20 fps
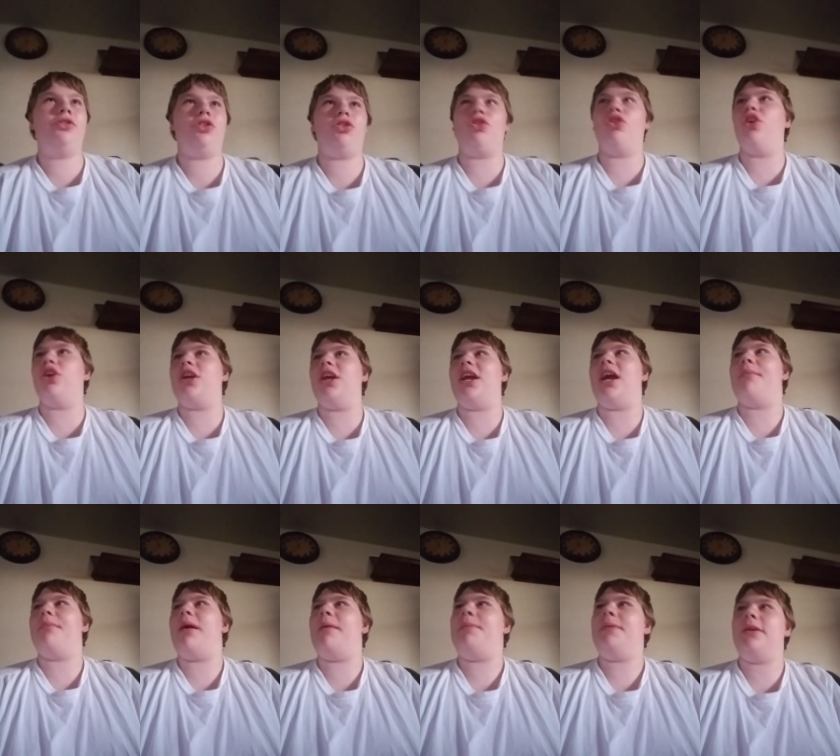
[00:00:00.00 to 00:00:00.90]
just looking
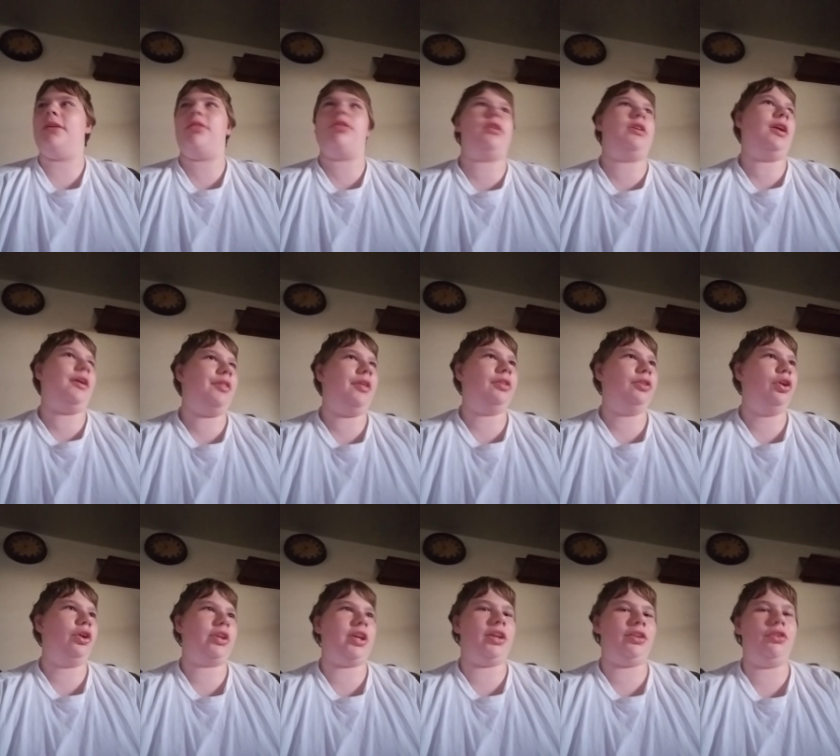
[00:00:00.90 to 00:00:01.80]
at my PC and then
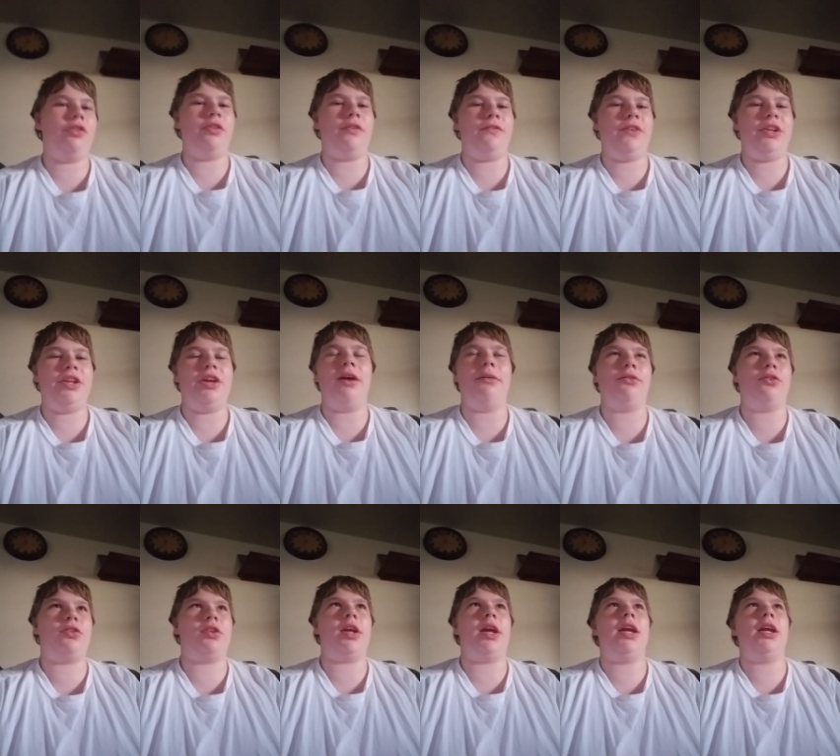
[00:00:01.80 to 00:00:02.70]
looking through the video, I'm
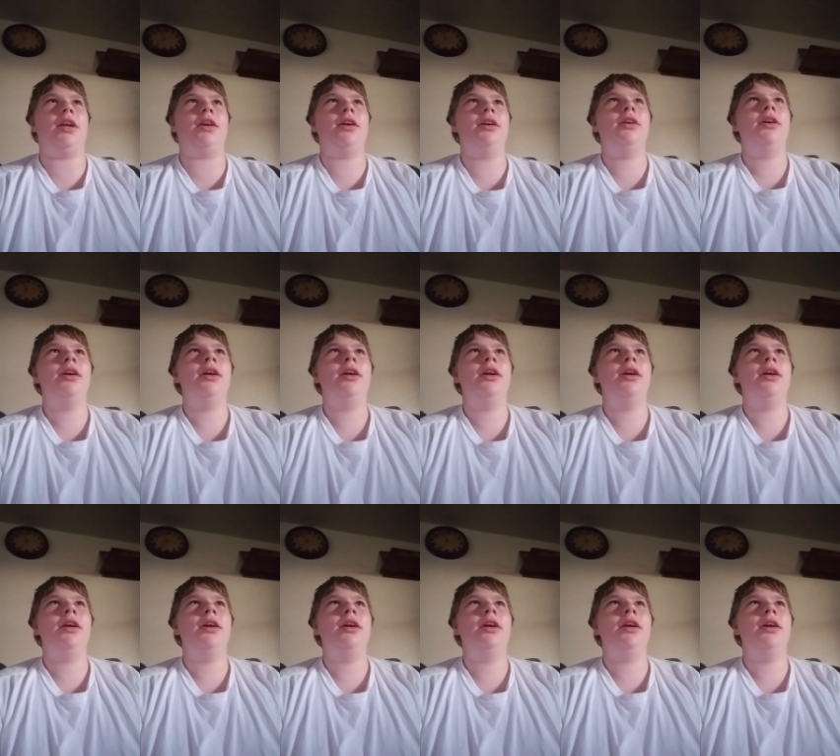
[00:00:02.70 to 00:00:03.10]
just like,